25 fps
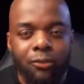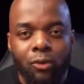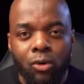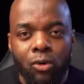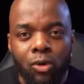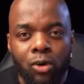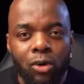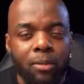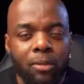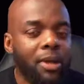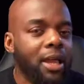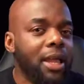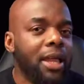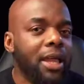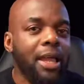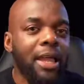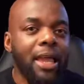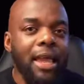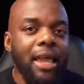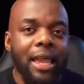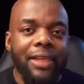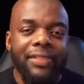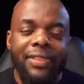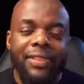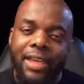forum
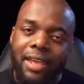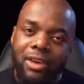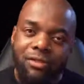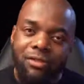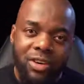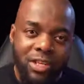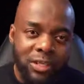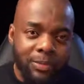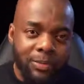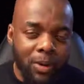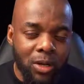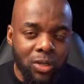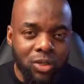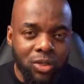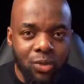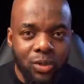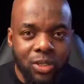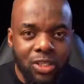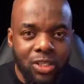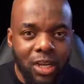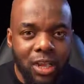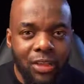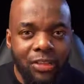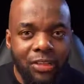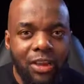and they can respond to
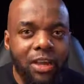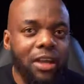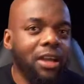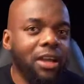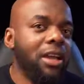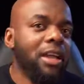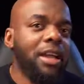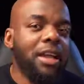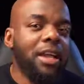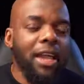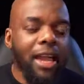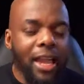each other.